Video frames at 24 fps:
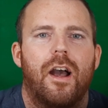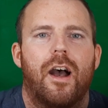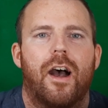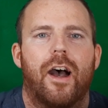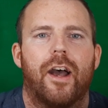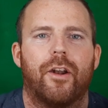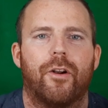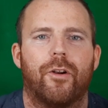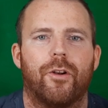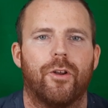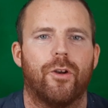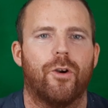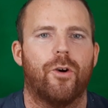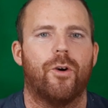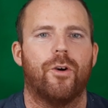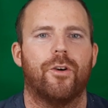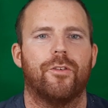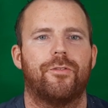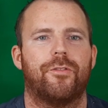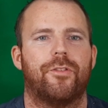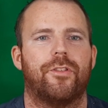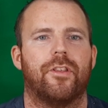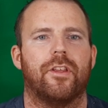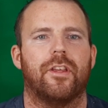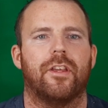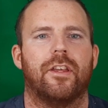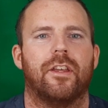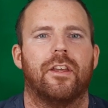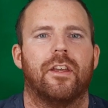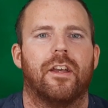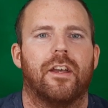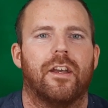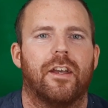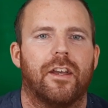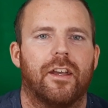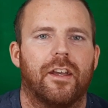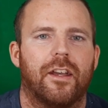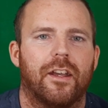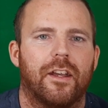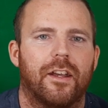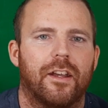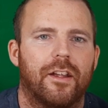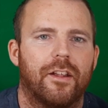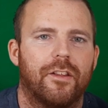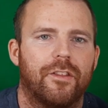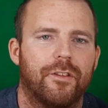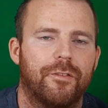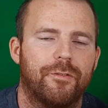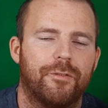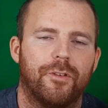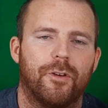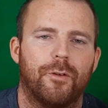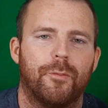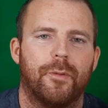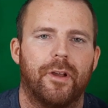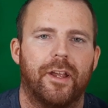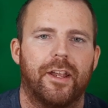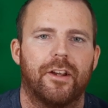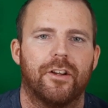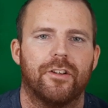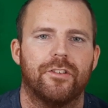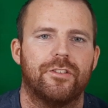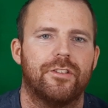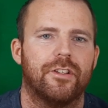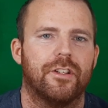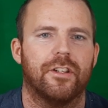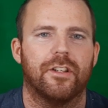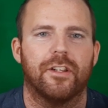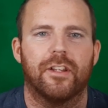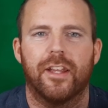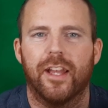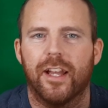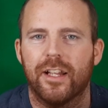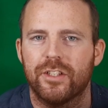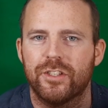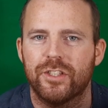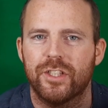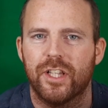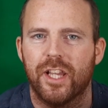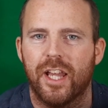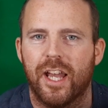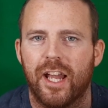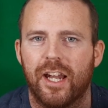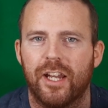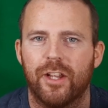I don't know if the filmmakers didn't catch that,